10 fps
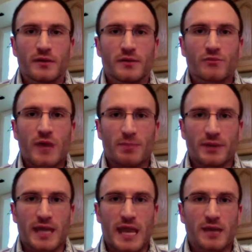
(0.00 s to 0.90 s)

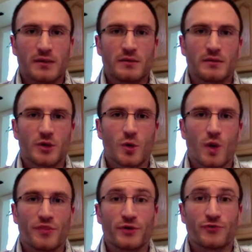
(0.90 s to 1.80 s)
replicate
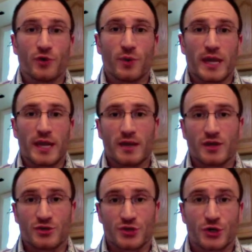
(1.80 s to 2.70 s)
what they're doing, and
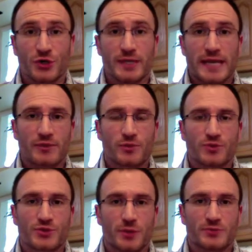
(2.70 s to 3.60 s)
in turn get the
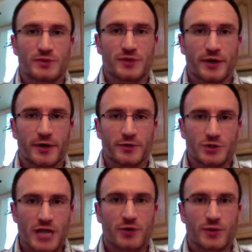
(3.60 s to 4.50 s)
results that they're
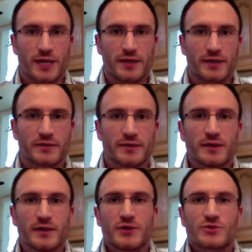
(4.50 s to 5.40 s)
generating.
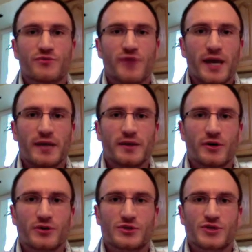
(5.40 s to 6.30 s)
So I find in
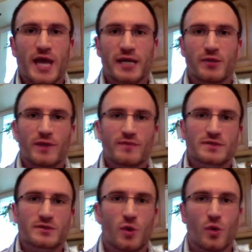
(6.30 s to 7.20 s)
our society we have
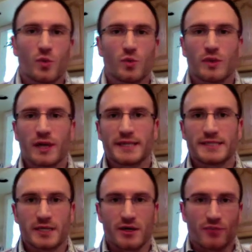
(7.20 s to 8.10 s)
this whole
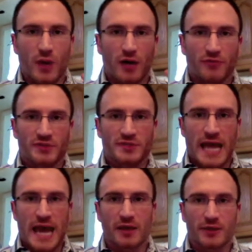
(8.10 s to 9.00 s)
idea of, well, if it's
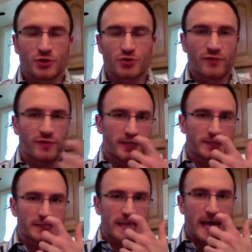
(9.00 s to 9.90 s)
talent driven, it's
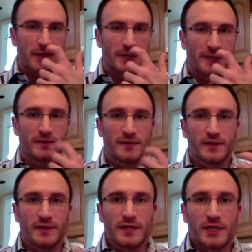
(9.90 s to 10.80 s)
a talent.
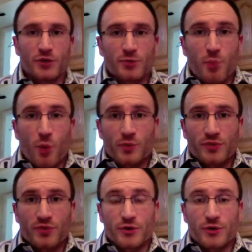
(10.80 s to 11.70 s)
Either you're born
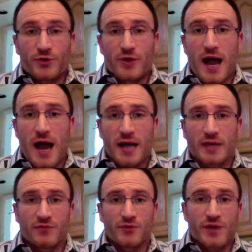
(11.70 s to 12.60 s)
with it or you're not.
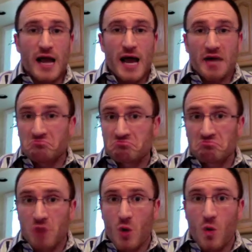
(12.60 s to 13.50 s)
If you're not,
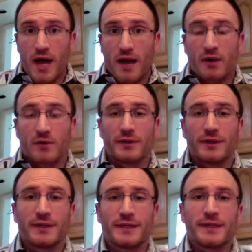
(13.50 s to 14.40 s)
oh well.
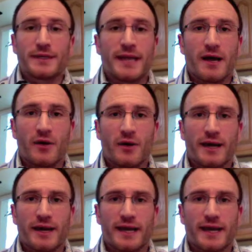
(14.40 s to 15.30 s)
Now
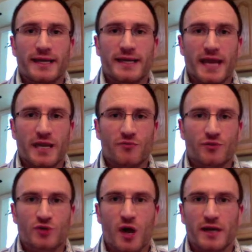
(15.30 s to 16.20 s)
I get it if
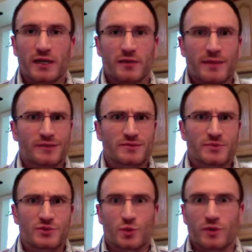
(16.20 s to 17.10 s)
we're talking about
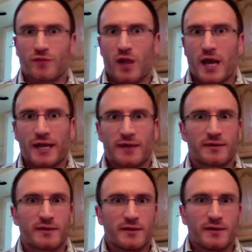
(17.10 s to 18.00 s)
some sort of,
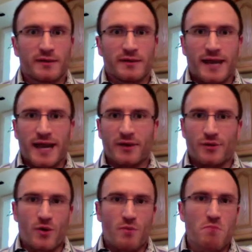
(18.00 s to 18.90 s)
like, I don't
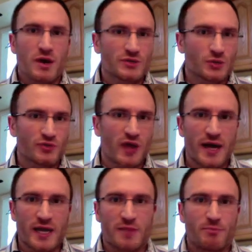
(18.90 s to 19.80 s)
know, muscle
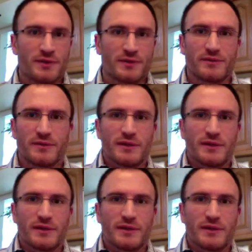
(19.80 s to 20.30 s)
type, and